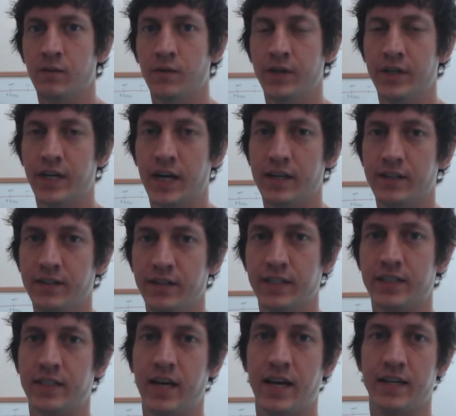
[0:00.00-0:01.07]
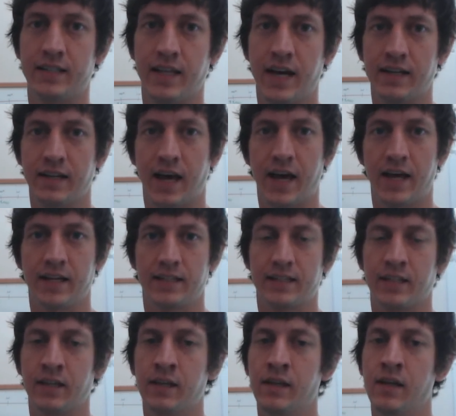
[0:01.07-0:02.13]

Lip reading: when you got to do this task, that task.